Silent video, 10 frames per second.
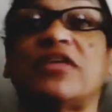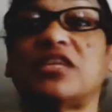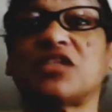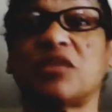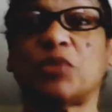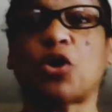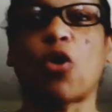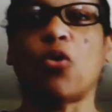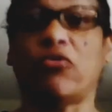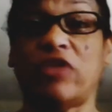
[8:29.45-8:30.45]
and it's gonna be
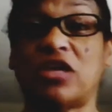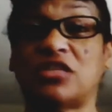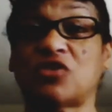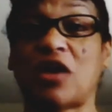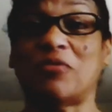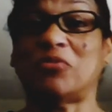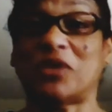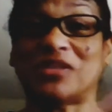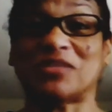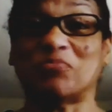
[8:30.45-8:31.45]
cold then, so I'll be
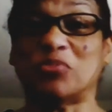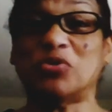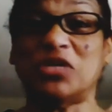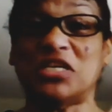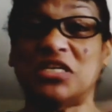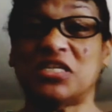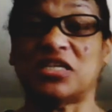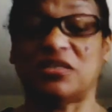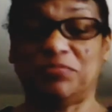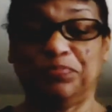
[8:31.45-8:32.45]
making some booties and